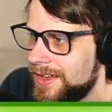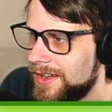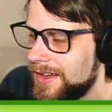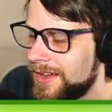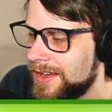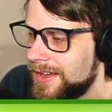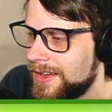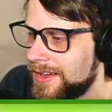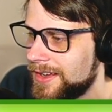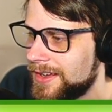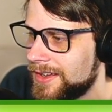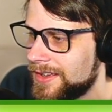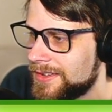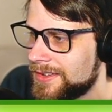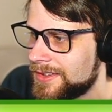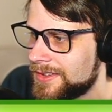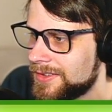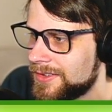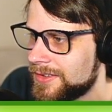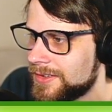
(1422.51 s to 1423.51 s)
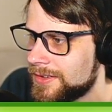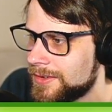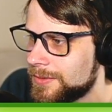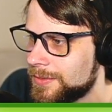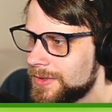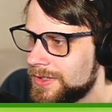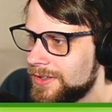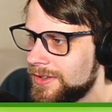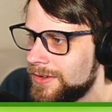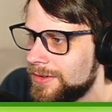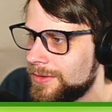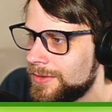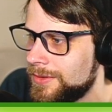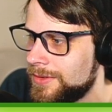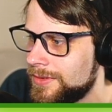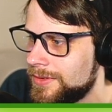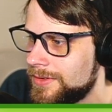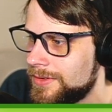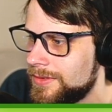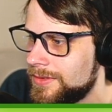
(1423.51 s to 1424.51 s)
Let's see. We do.
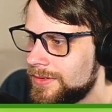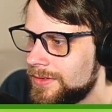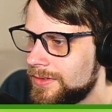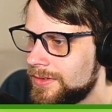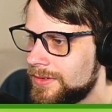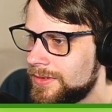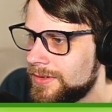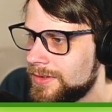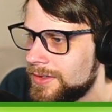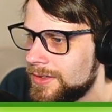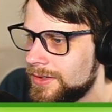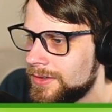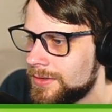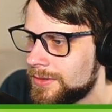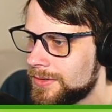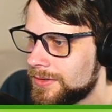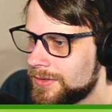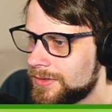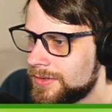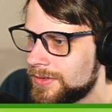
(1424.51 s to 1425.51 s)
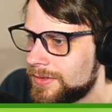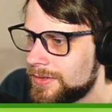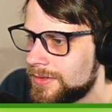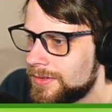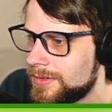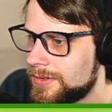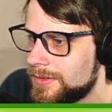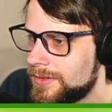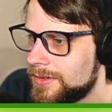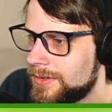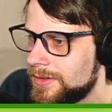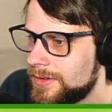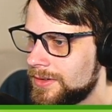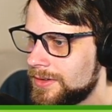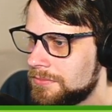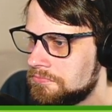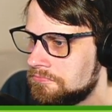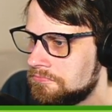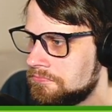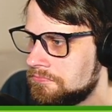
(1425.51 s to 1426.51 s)
Use.
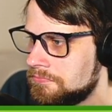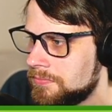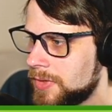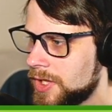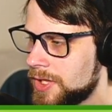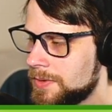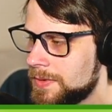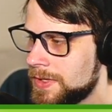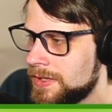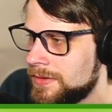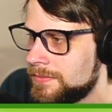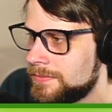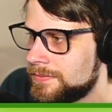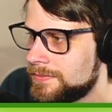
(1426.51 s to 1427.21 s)
Maybe?